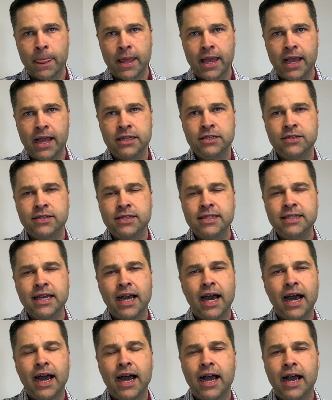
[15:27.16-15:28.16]
And you see,
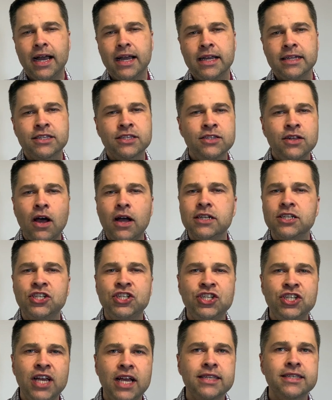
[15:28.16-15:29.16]
it's not
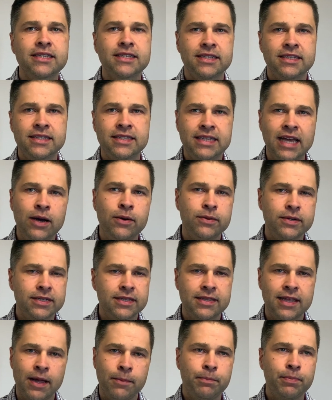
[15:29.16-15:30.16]
just doubt
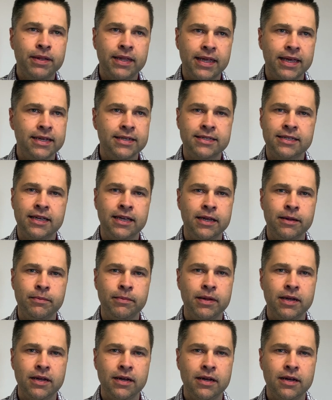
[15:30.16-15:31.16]
that plagues him.
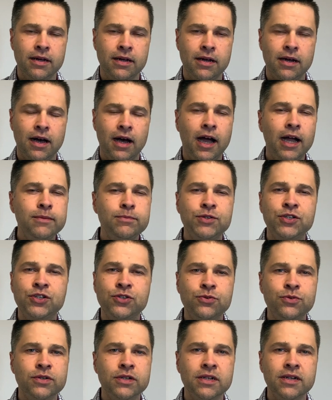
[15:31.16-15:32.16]
I'm
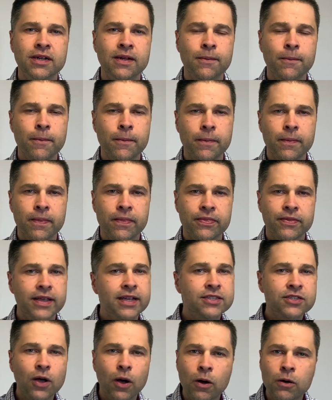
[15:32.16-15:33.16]
sure
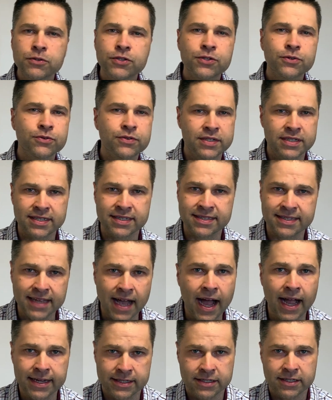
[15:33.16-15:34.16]
it's also
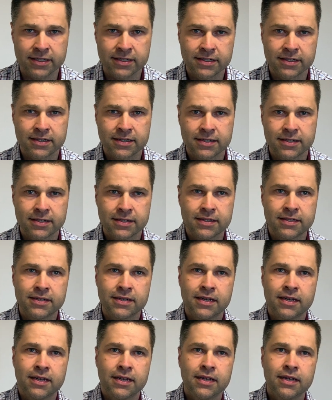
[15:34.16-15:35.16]
desire.
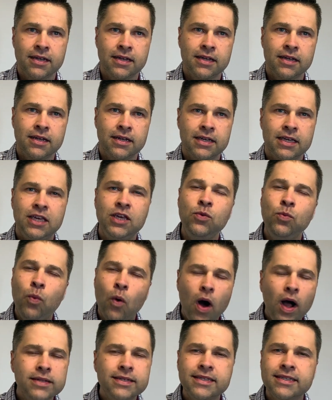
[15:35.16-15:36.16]
He
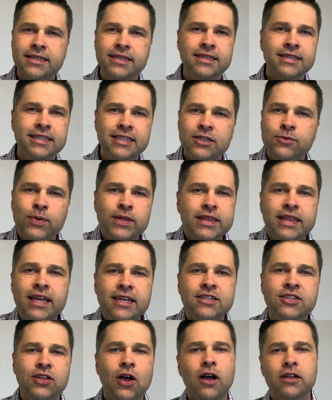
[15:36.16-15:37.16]
wants to see what they
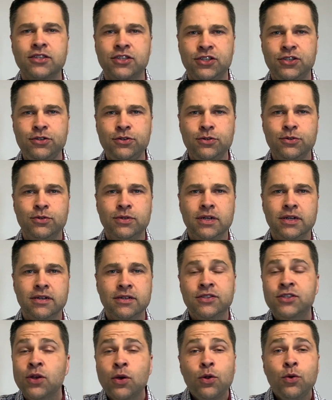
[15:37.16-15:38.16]
saw too.
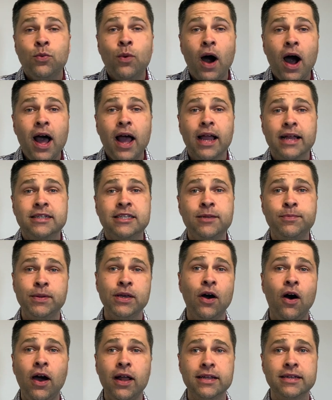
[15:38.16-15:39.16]
So do I, to be
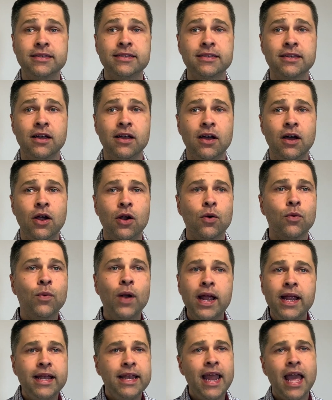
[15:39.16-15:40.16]
honest.
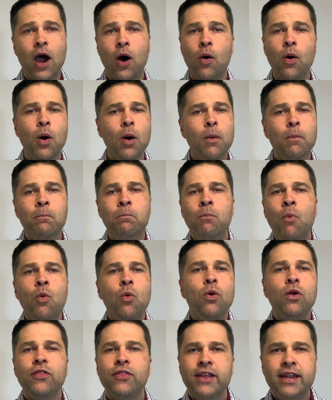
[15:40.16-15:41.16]
Right now,
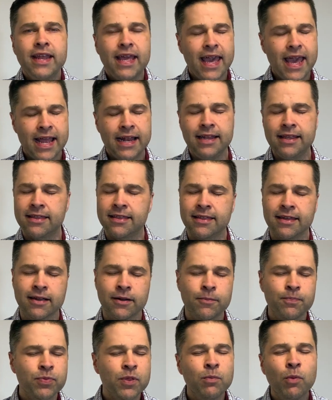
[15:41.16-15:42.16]
more than
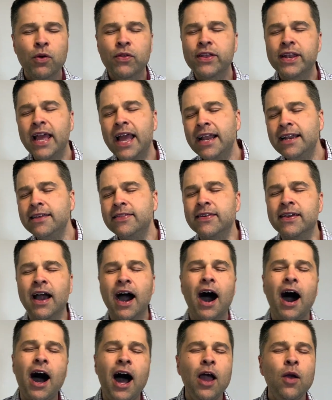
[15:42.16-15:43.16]
anything,
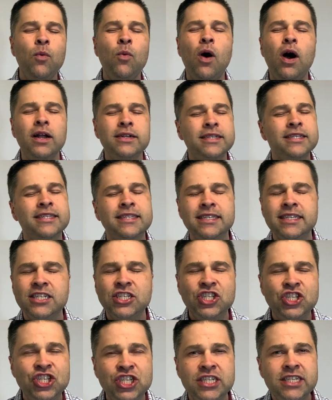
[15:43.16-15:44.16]
I want to
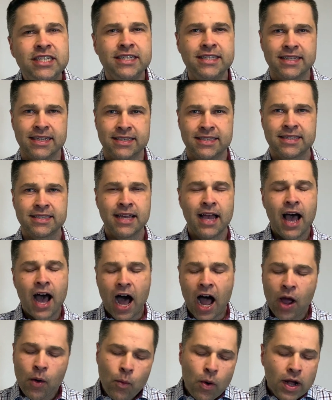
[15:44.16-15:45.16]
see Jesus.
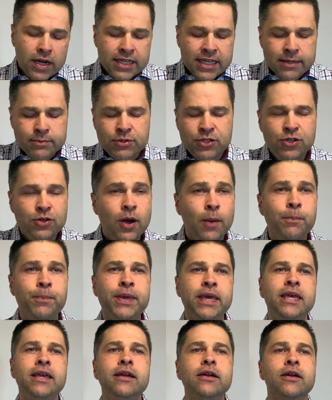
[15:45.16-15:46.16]
I want him to
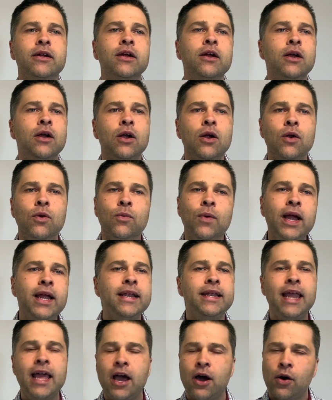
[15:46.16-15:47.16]
appear right
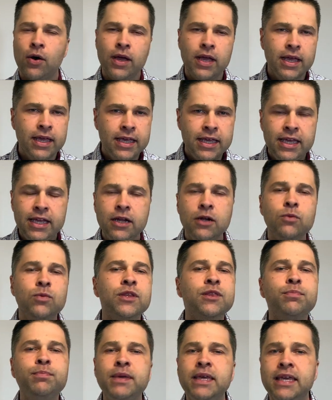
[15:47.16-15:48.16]
now, here
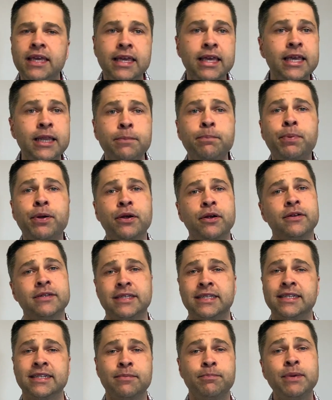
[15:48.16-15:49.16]
with me, in
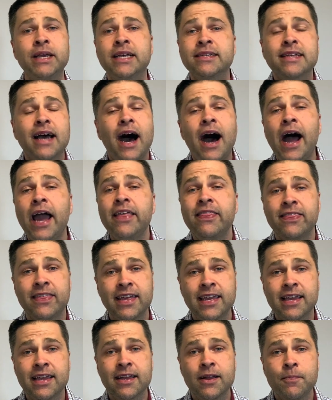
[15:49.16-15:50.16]
person, because I
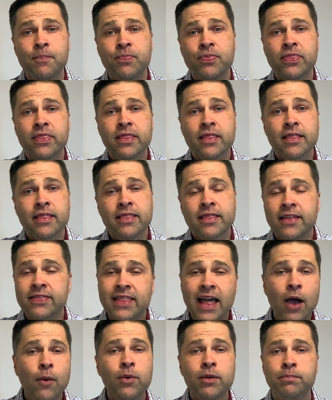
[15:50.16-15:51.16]
think
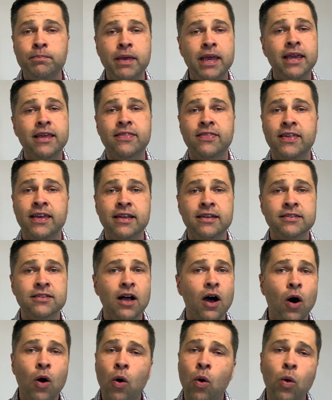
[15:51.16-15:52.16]
that would make things
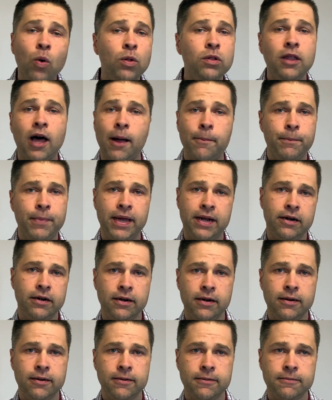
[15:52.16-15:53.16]
a whole lot better.